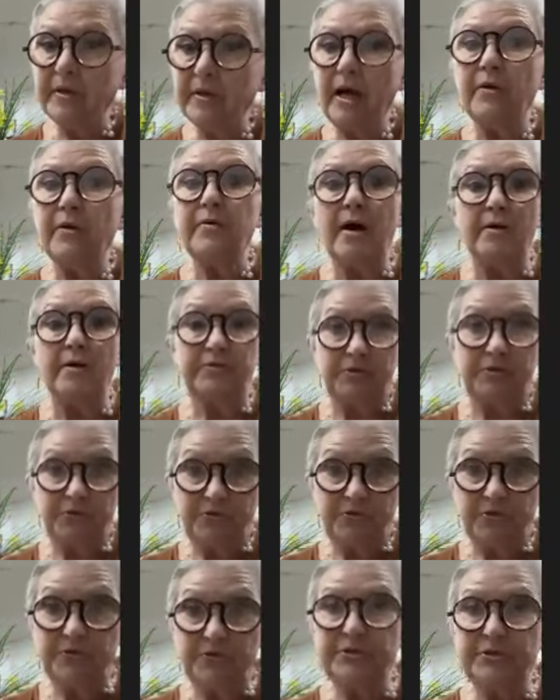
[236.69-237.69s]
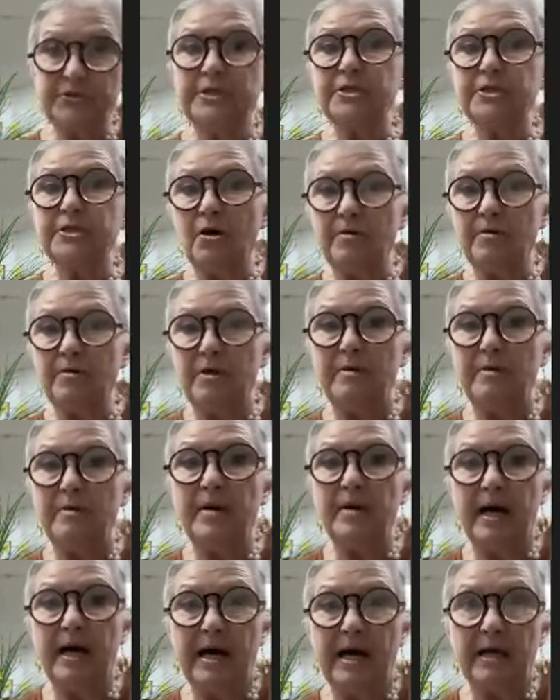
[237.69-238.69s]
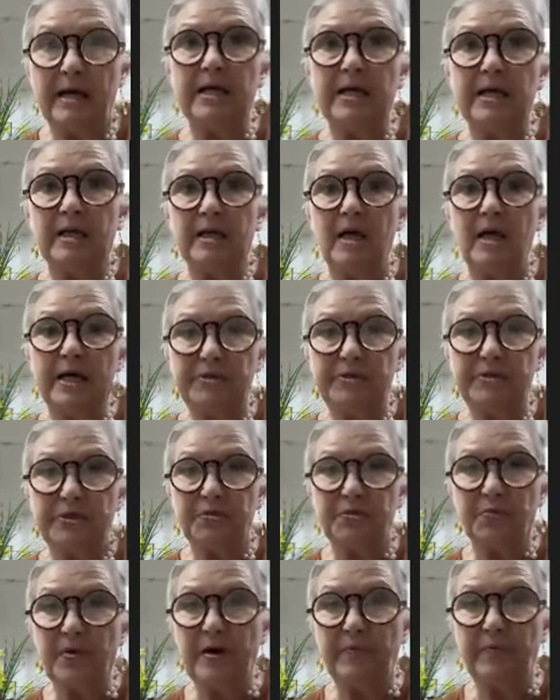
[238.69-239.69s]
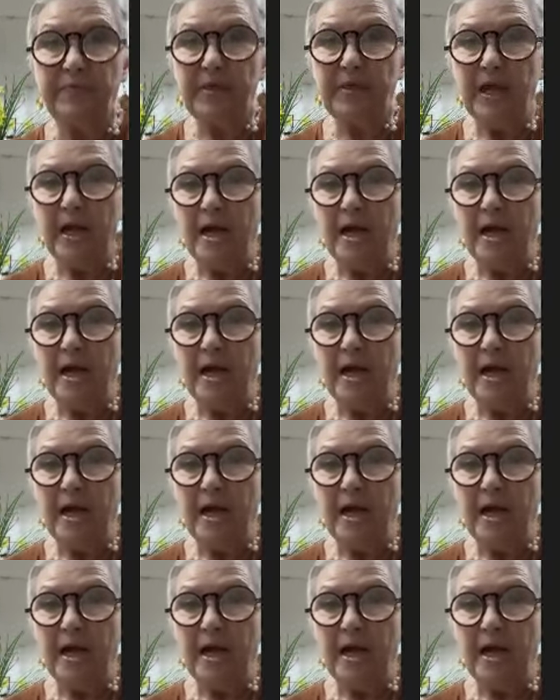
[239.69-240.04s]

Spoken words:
but I do use this on my acne clients as well.